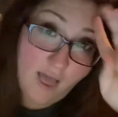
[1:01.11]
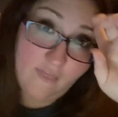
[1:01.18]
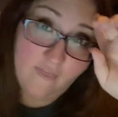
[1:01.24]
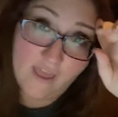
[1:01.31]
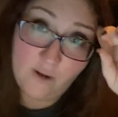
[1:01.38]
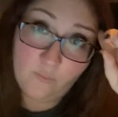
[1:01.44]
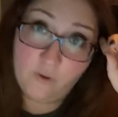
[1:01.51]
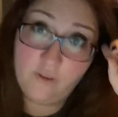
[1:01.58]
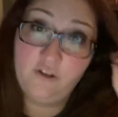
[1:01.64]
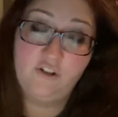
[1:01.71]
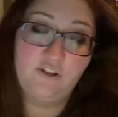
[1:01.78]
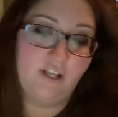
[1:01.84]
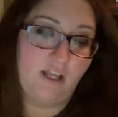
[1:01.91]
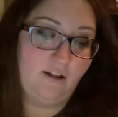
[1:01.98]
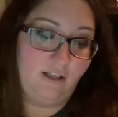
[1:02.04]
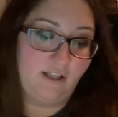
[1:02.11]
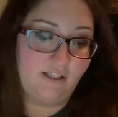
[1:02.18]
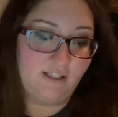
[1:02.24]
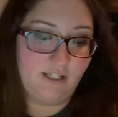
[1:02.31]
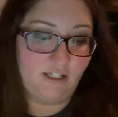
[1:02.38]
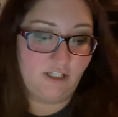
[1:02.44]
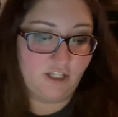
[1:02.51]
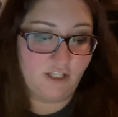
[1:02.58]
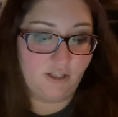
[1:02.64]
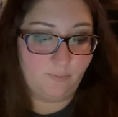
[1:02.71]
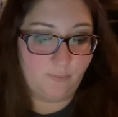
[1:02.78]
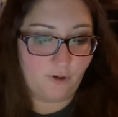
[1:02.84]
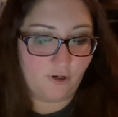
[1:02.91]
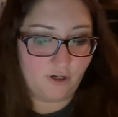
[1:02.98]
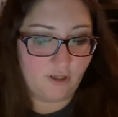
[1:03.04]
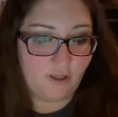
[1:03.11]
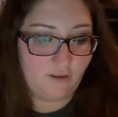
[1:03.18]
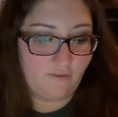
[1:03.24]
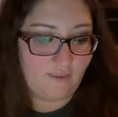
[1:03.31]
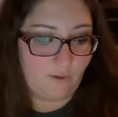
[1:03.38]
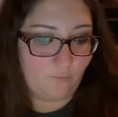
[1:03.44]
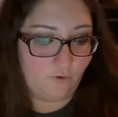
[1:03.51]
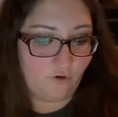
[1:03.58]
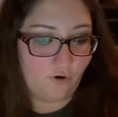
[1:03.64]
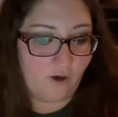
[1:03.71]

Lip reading: Then when they're done listening to the book, they will go